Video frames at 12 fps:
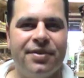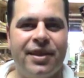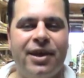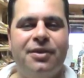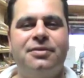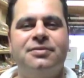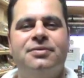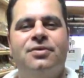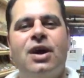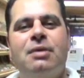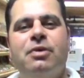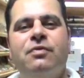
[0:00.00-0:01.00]
Thank you.
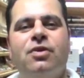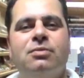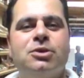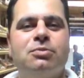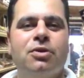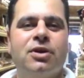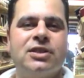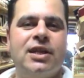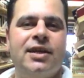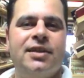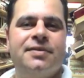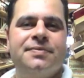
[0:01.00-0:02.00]
Rami from Smokers
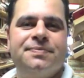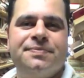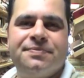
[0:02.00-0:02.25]
Now.